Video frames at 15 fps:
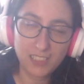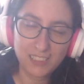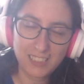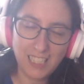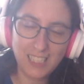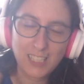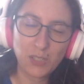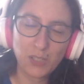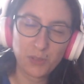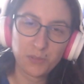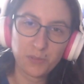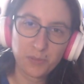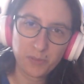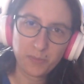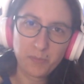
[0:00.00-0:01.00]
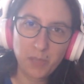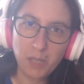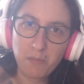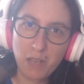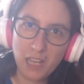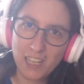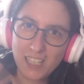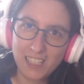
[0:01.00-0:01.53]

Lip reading: Thank you. Bye-bye.